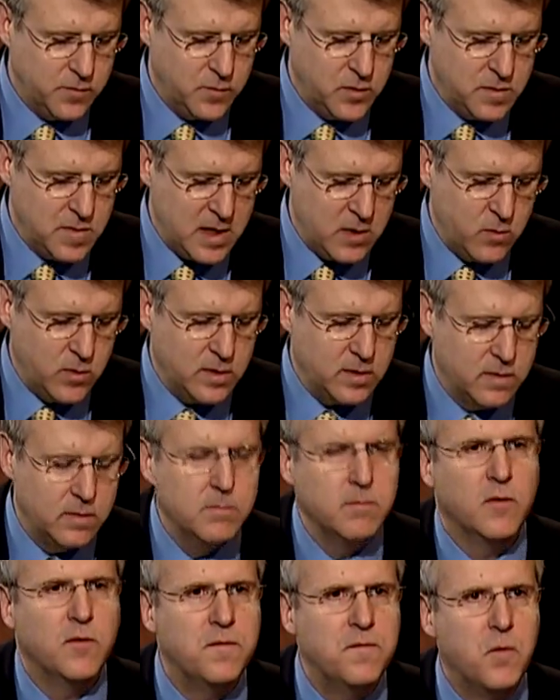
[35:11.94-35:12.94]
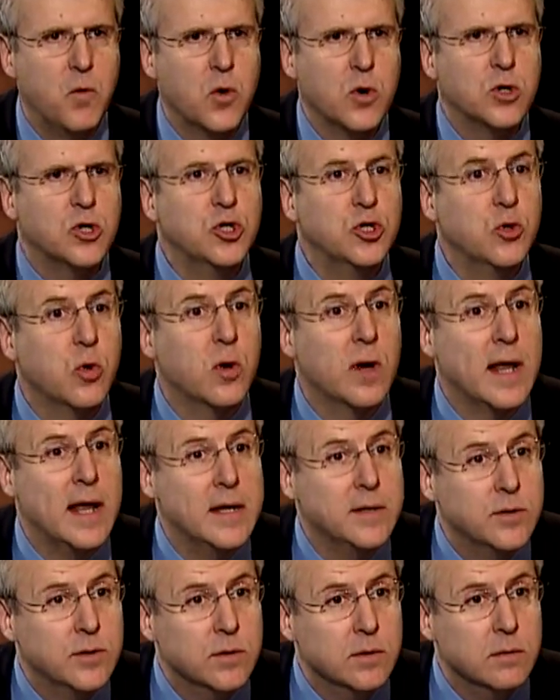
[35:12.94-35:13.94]
if we may, with 4 short
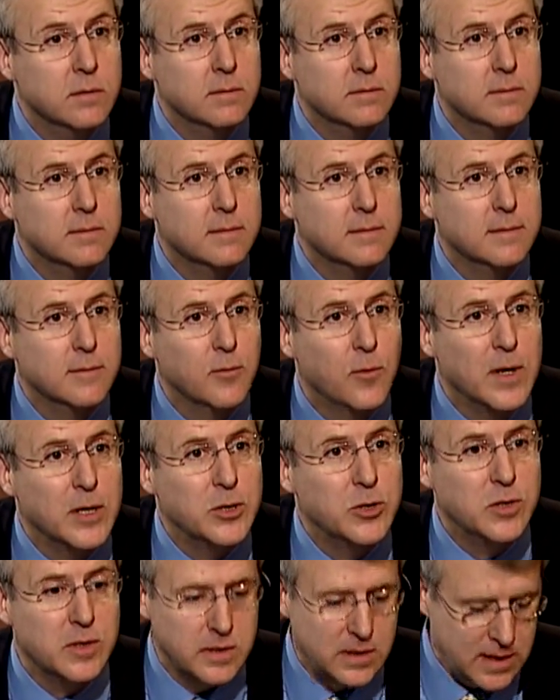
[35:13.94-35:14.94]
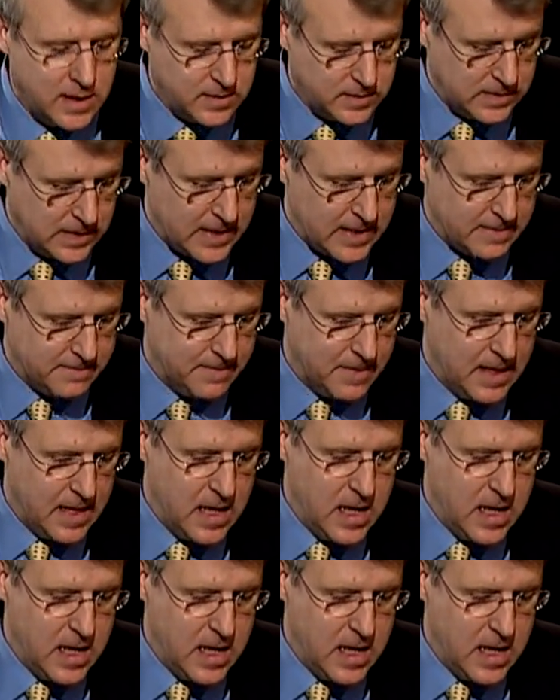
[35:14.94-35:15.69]
answer questions. How's that?